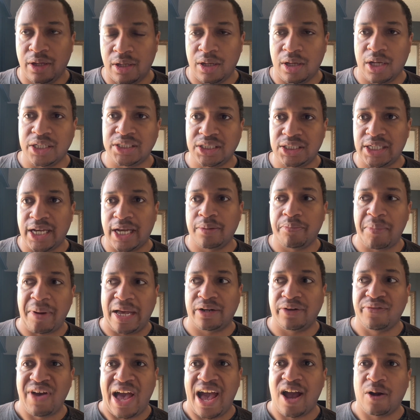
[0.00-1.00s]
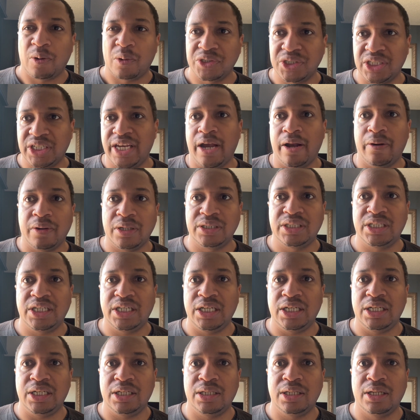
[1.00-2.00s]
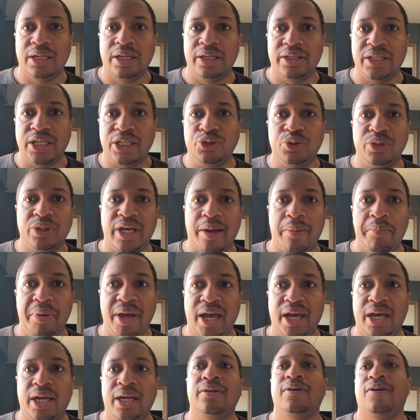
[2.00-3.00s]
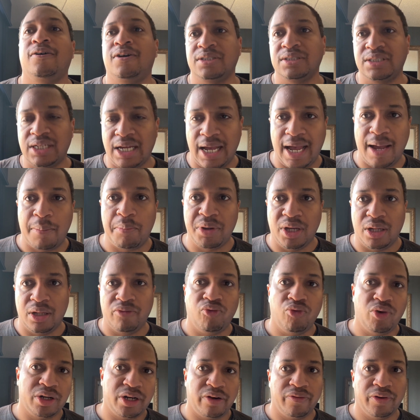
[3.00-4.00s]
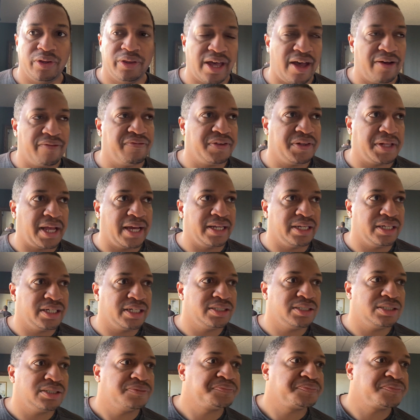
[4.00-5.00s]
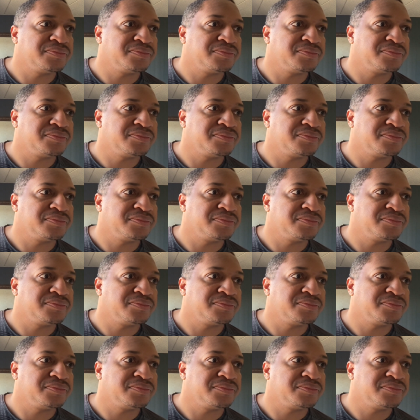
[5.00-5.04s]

a set amount of hours guaranteed that you get paid on top of whatever that flight is.